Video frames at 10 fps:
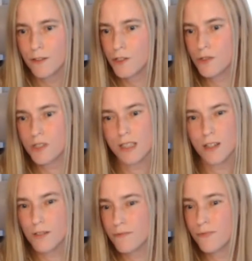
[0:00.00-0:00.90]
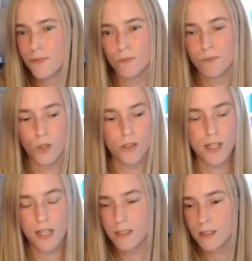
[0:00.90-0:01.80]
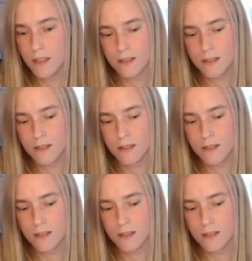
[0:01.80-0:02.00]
Because you'll see a lot of ones that